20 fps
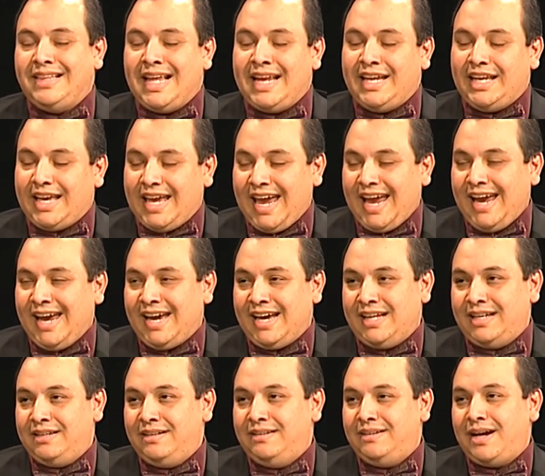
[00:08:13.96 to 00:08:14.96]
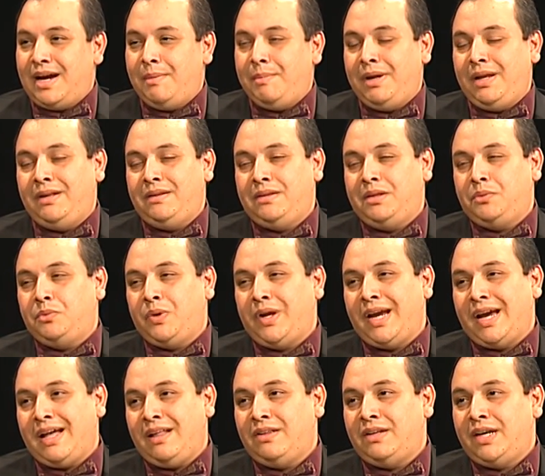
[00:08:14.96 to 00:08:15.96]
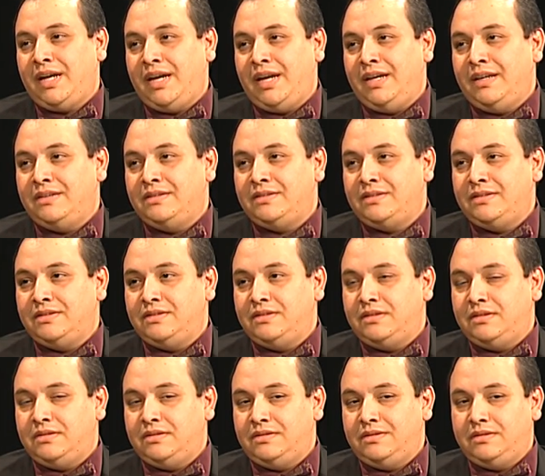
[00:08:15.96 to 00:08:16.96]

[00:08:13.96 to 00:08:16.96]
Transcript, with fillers: They can. Okay. I mean, the reality is is